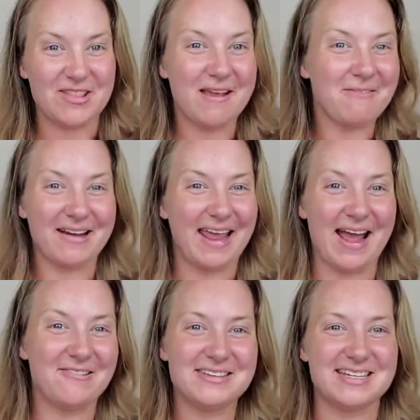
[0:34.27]
They weren't
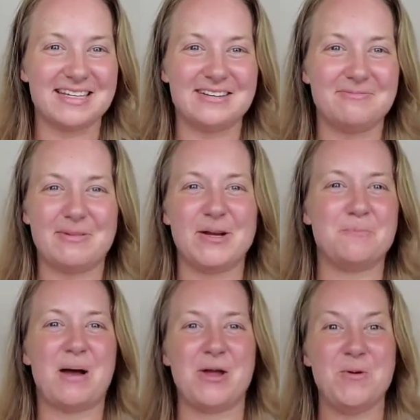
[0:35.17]
counted, but
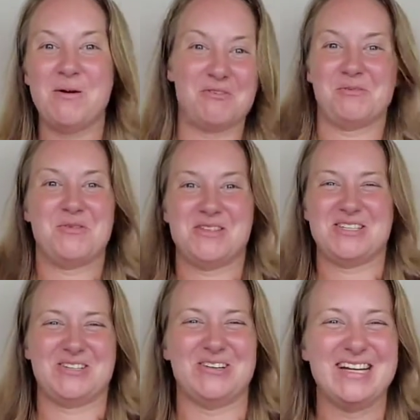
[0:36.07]
by whoever wrote the
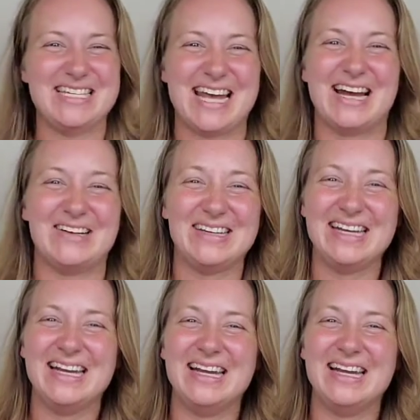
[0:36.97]
story down.